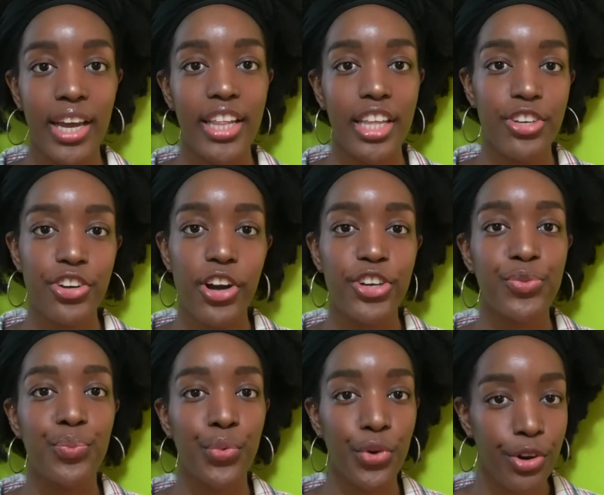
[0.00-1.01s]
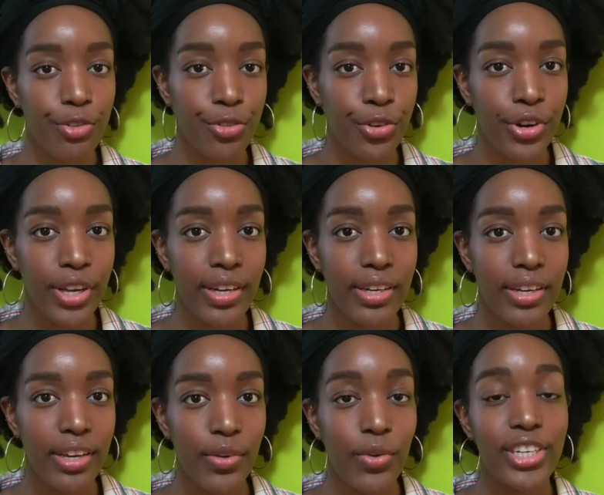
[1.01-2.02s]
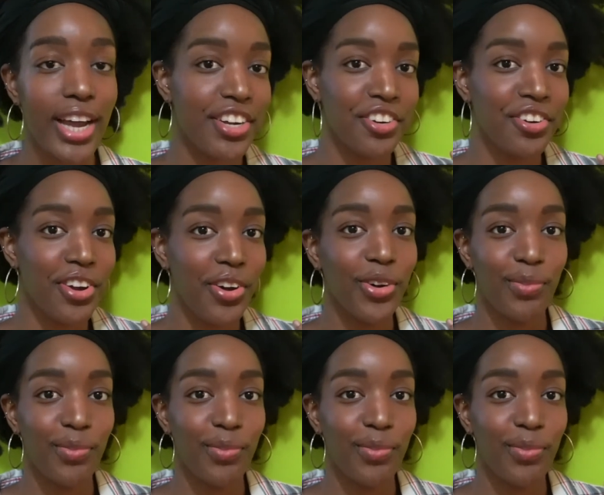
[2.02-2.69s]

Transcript: and they charge more for it, which I didn't know.